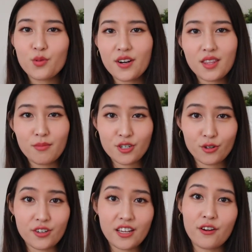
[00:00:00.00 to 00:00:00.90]
where the
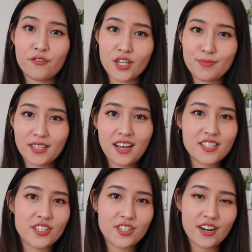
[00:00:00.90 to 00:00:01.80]
majority of freshman
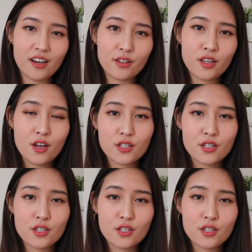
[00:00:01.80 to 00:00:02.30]
classes are held,